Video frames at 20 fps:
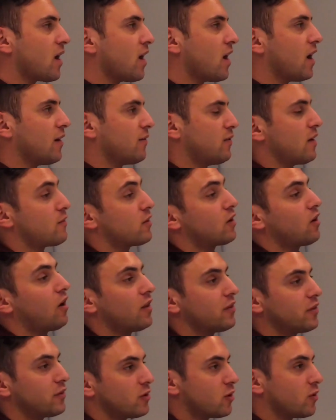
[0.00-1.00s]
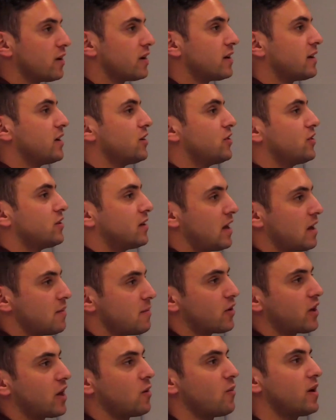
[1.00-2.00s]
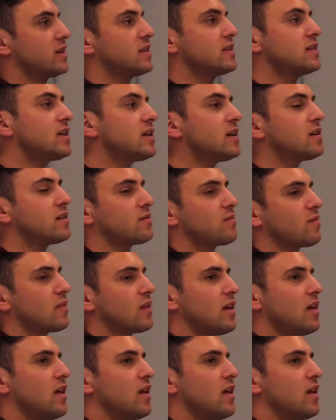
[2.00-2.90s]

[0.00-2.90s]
you haven't gone through accreditation and AML KYC,